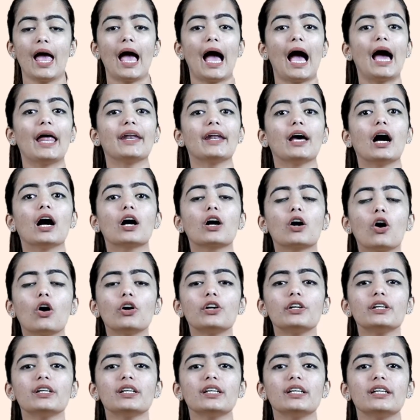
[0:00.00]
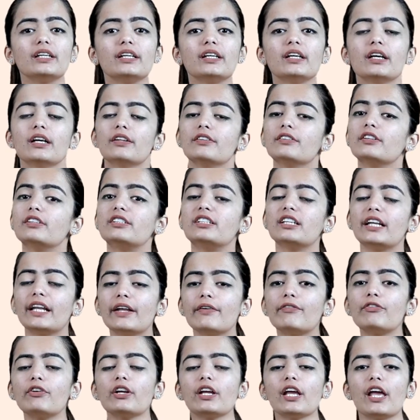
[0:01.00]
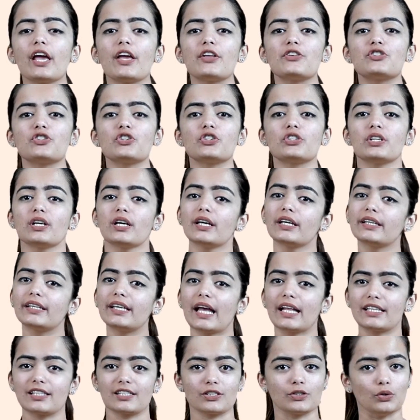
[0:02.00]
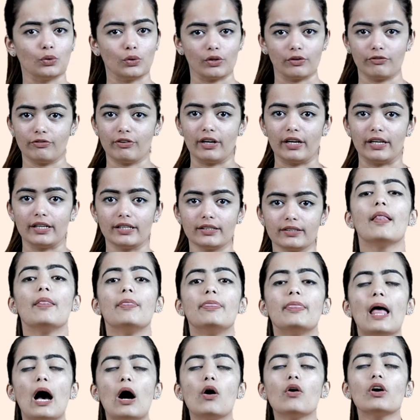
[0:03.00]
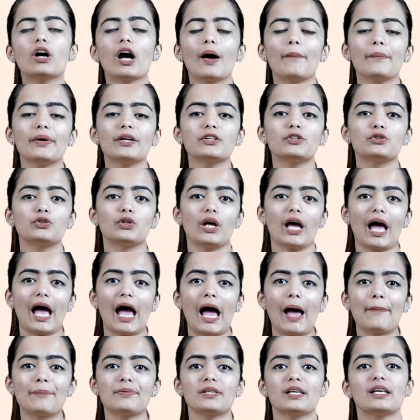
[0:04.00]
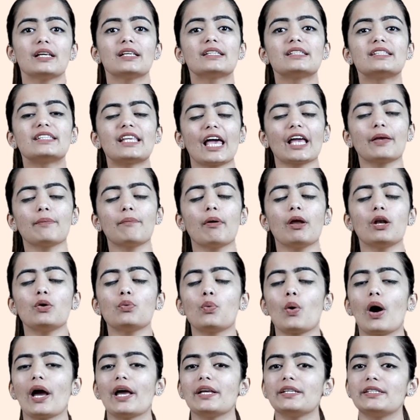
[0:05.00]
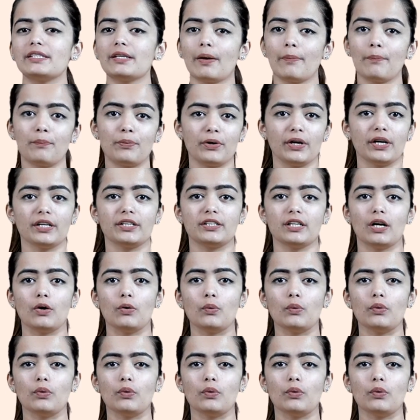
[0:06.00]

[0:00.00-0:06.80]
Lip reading: and accordingly the delivery agent gets notified. Now coming to the app's segment-wise breakdown.